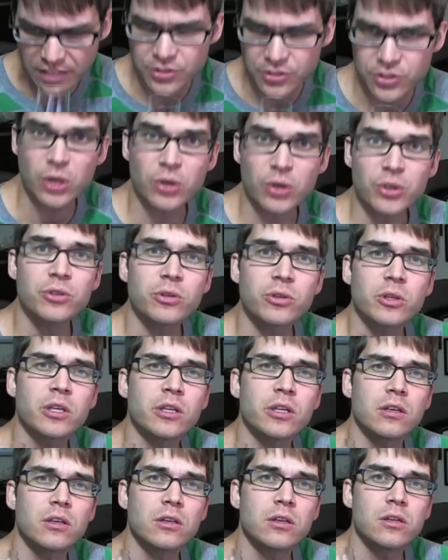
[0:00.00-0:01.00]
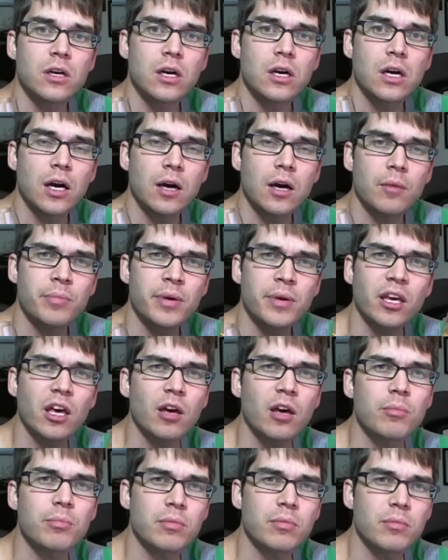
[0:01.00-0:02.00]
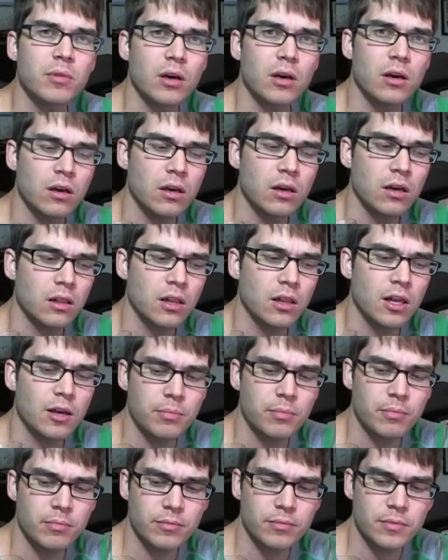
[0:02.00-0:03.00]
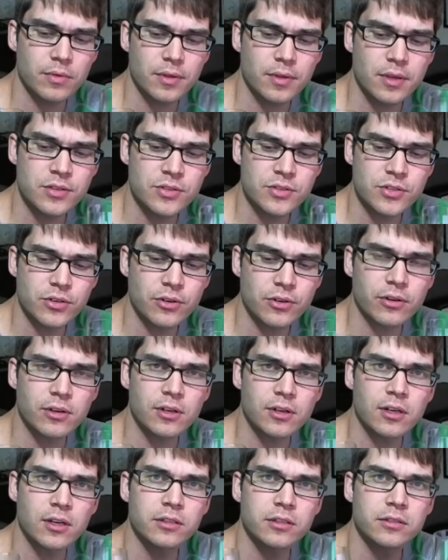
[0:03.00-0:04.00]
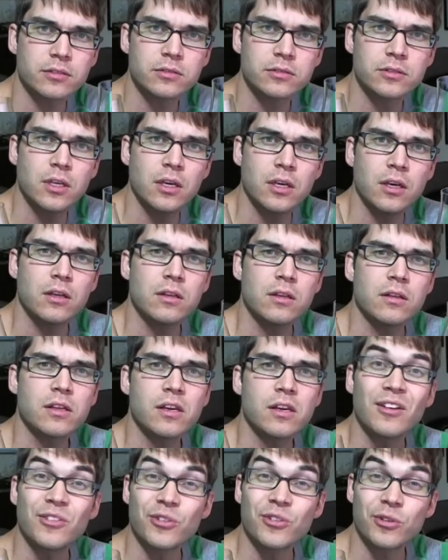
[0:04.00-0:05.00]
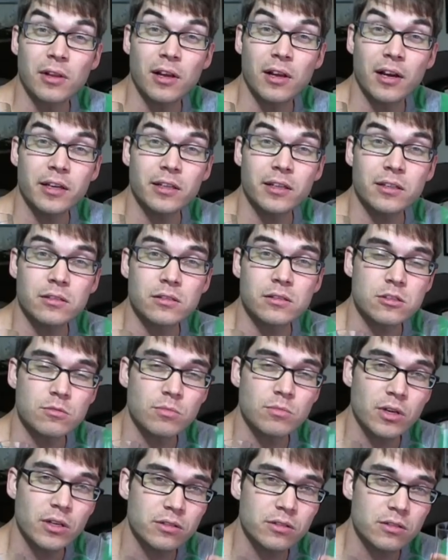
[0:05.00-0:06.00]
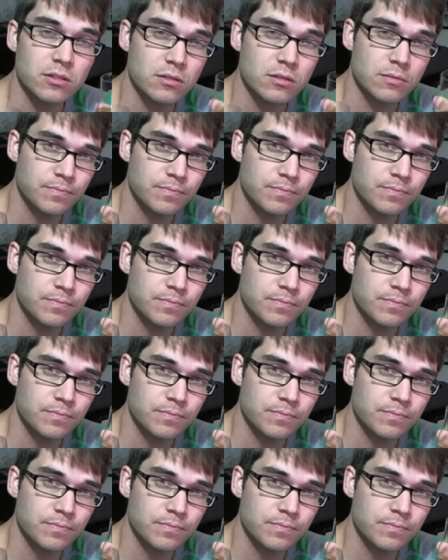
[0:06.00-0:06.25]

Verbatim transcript: so you can uh, pick up a, a lot easier on the underlying smells.